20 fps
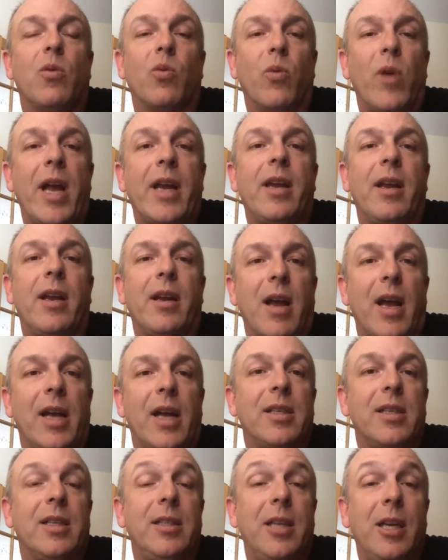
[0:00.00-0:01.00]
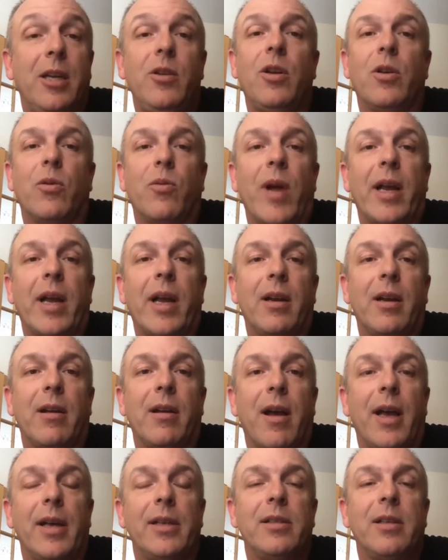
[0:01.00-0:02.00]
recognize, continue to
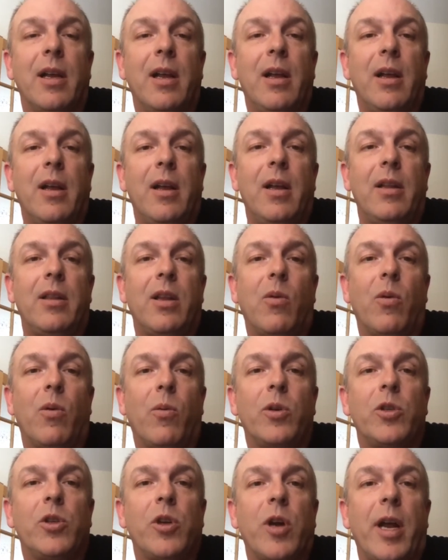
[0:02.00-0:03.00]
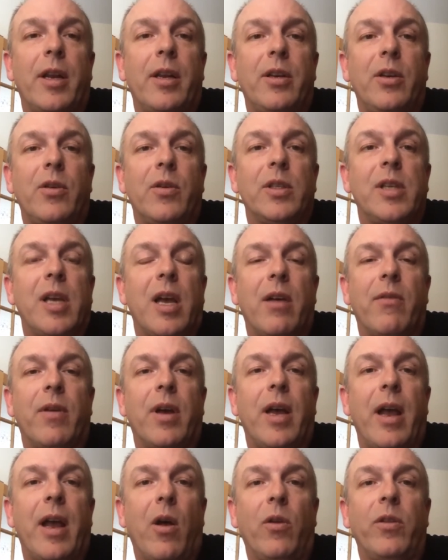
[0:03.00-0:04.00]
recognize that what we're trying to do is have a
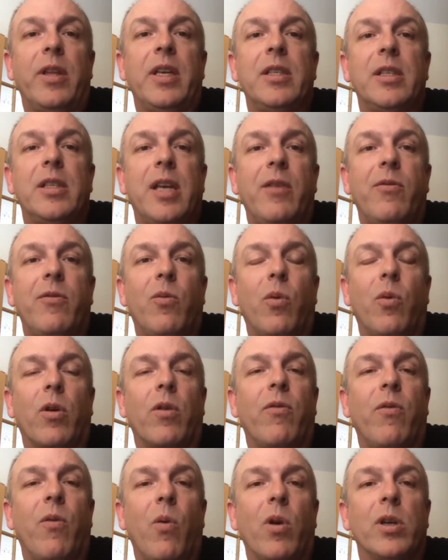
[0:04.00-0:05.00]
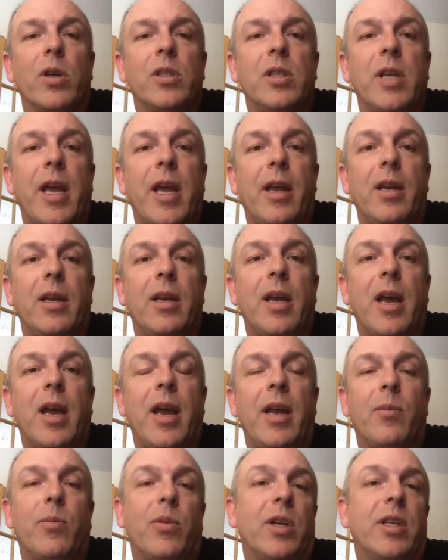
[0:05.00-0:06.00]
healthy, safe workforce and, uh,
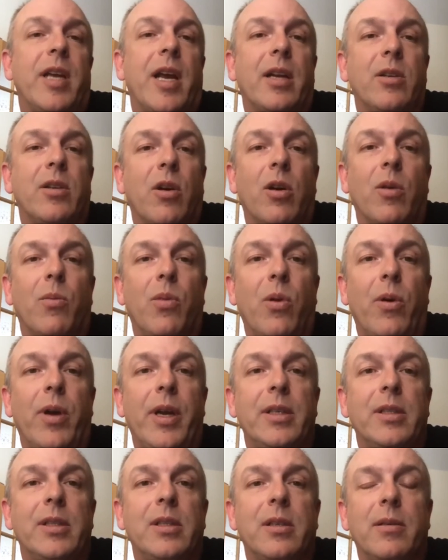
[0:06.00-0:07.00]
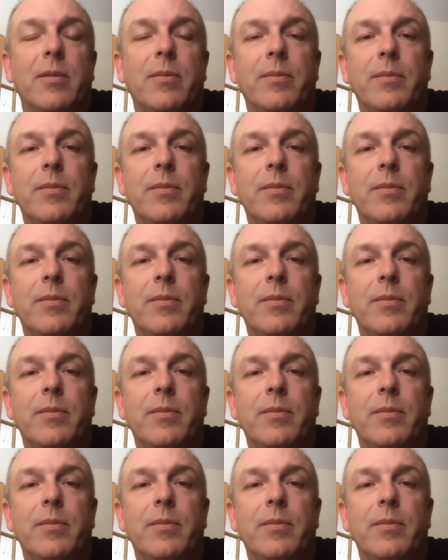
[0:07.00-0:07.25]
and protect our employees.